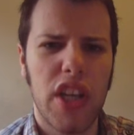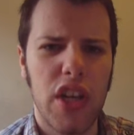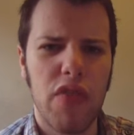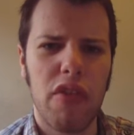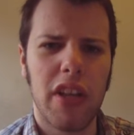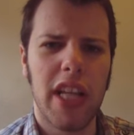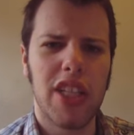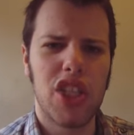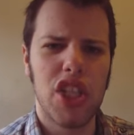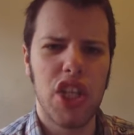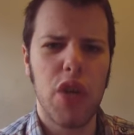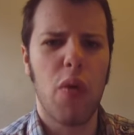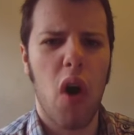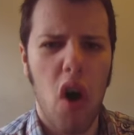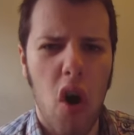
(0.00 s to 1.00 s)
Fuck you,
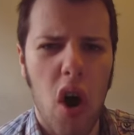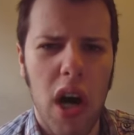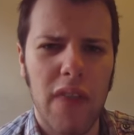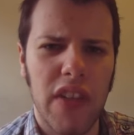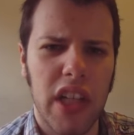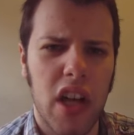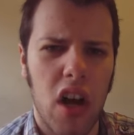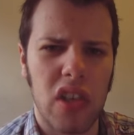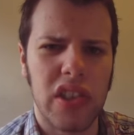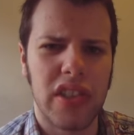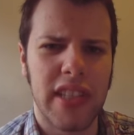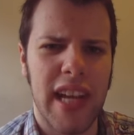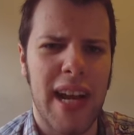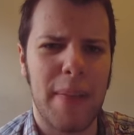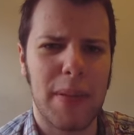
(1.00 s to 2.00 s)
religion, you whore of a
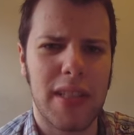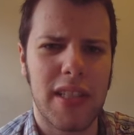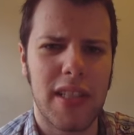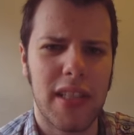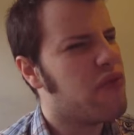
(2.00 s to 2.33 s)
concept.